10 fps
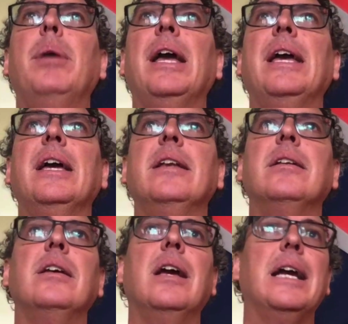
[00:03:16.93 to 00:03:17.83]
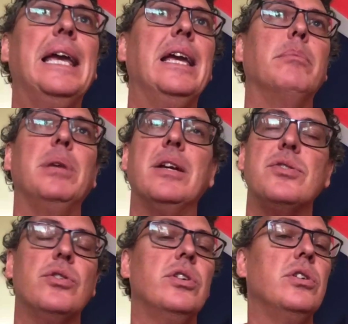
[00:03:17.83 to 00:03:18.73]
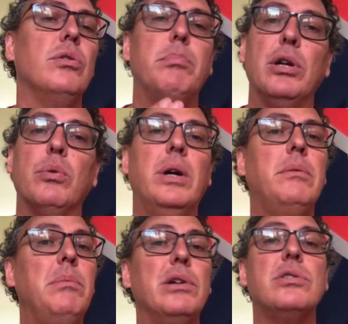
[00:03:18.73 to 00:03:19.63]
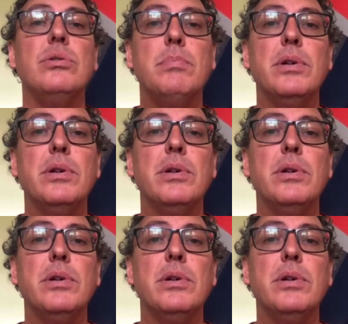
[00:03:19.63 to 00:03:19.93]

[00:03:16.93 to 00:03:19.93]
And again, because you're going to do it Peer 1, Peer 2,